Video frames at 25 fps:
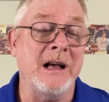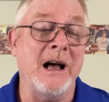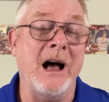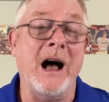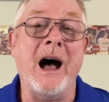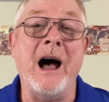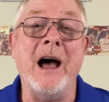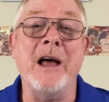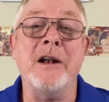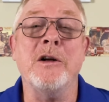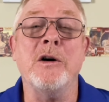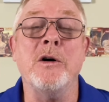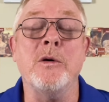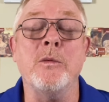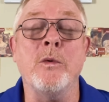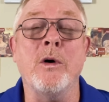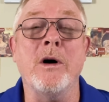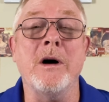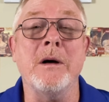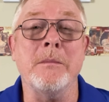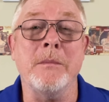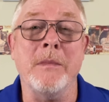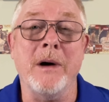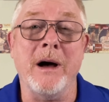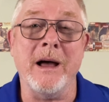I don't
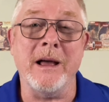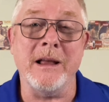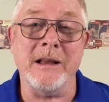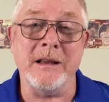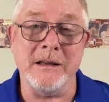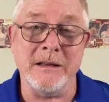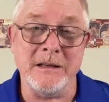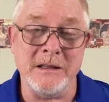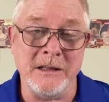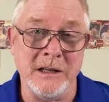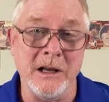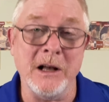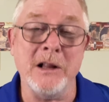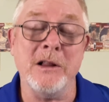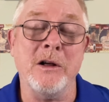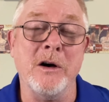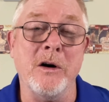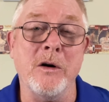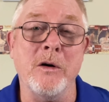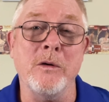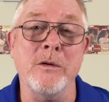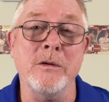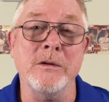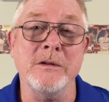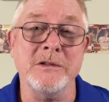want my
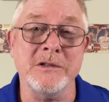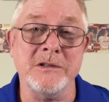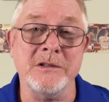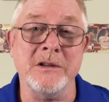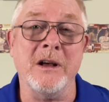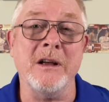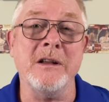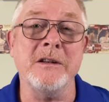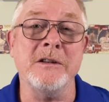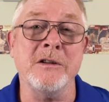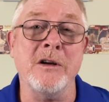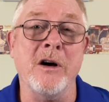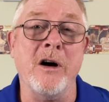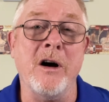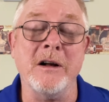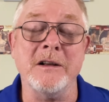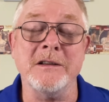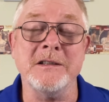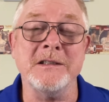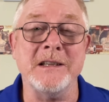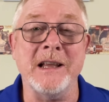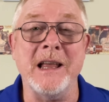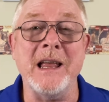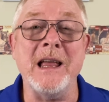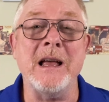yellow stud
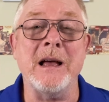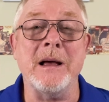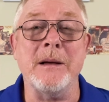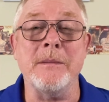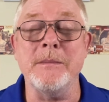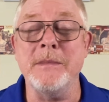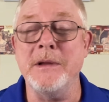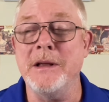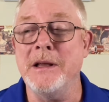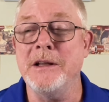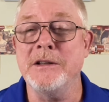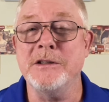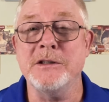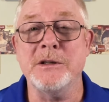dog, Sam,